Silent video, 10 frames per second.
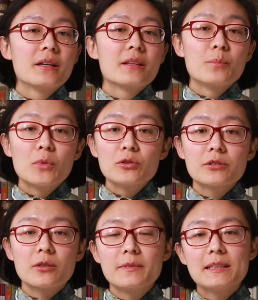The
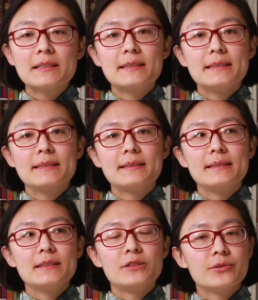most obvious is
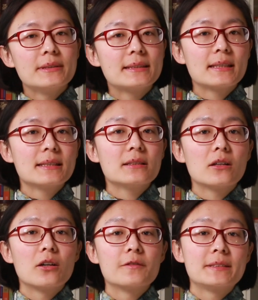the suicide
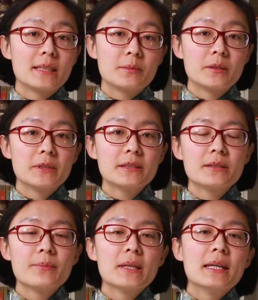of
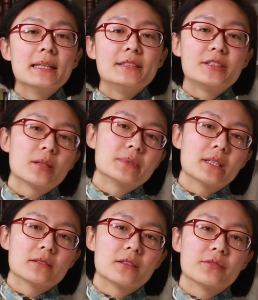Septimus. He jumps
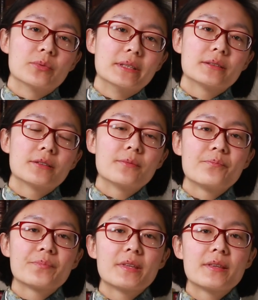out of the window.
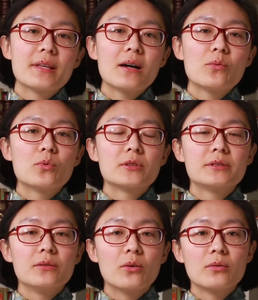That was
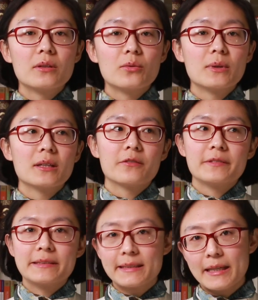the only way of
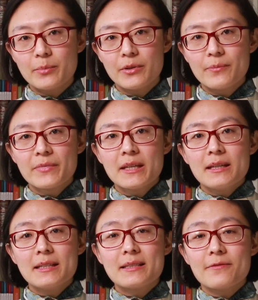escape.
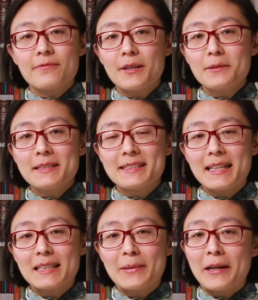It's a very
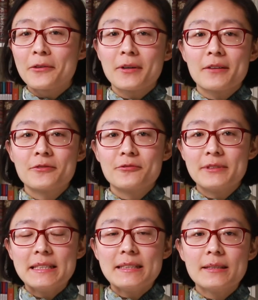sad paragraph to
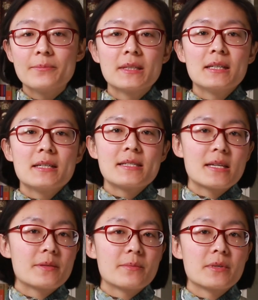read.
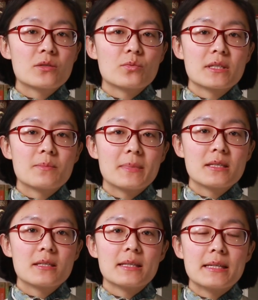Septimus was
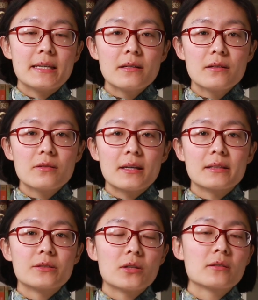mentally ill and
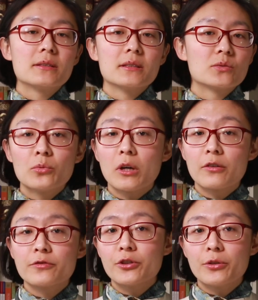the doctors were
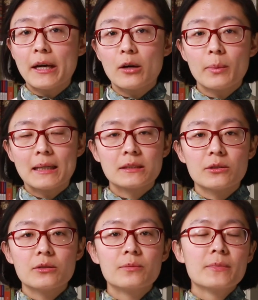of no help at
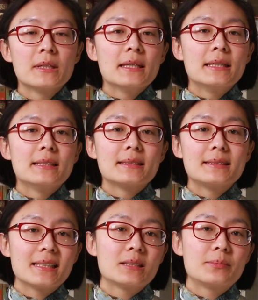all, in a
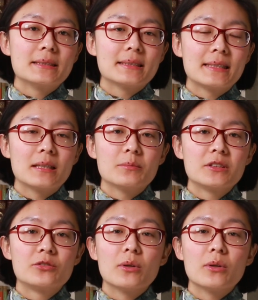desperate attempt to